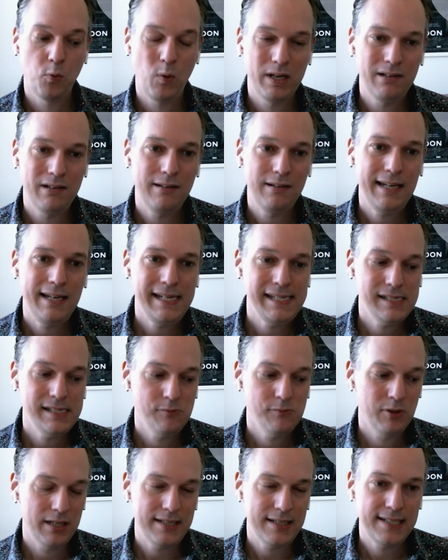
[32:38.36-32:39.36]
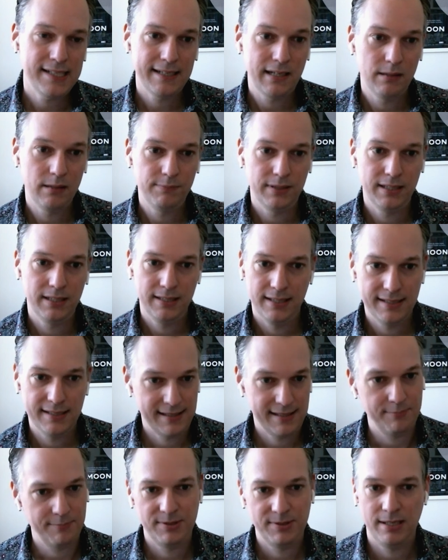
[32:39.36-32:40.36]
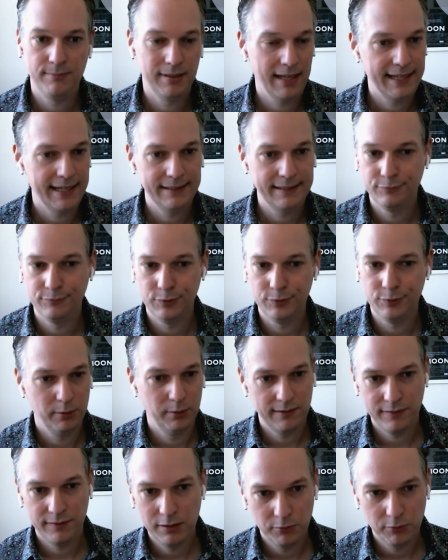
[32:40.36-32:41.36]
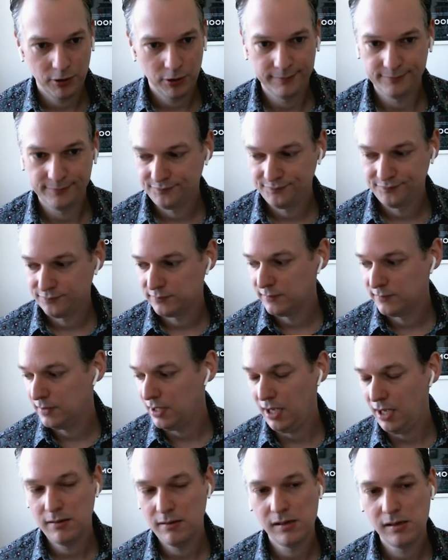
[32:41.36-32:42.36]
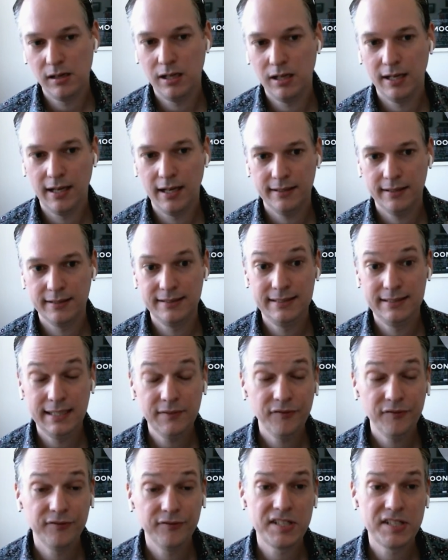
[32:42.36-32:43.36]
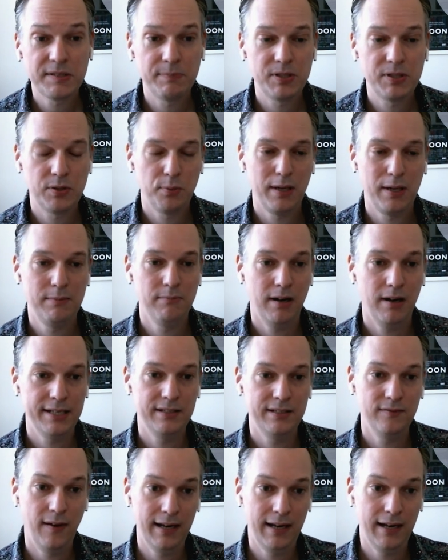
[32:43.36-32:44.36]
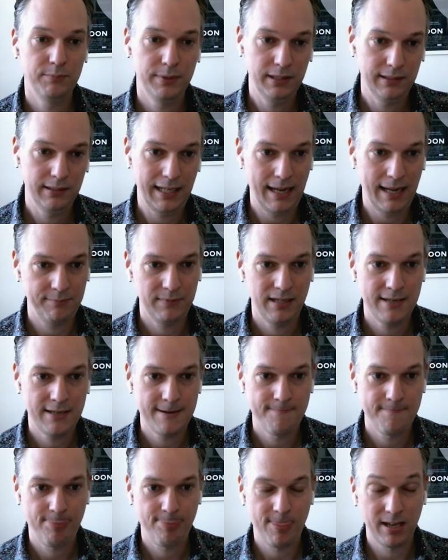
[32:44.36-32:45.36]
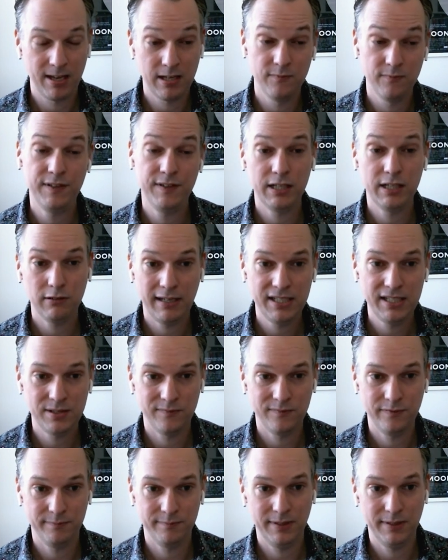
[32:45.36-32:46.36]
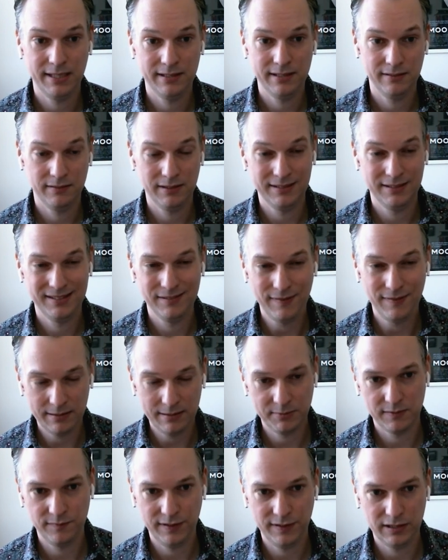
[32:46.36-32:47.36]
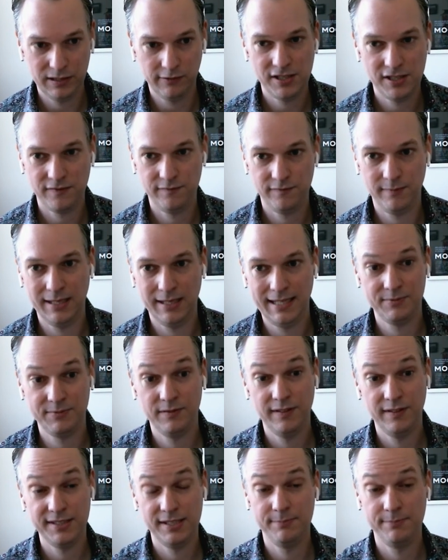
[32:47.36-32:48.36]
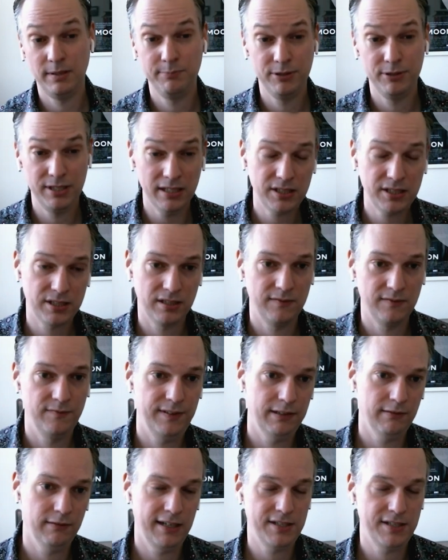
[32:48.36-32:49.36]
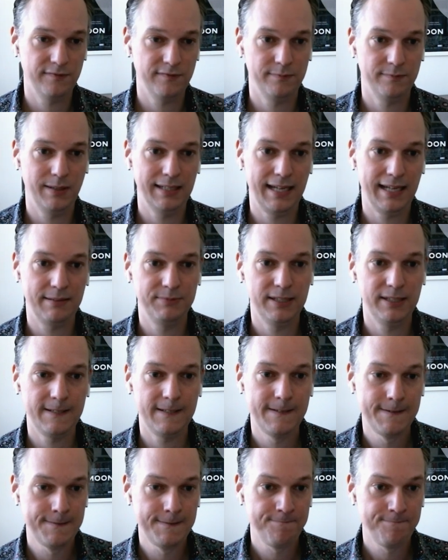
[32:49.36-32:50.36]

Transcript: when I set up a SAM template or whatever you want, the difference between my development Lambda, the development configuration for my Lambda versus my production configuration for my Lambda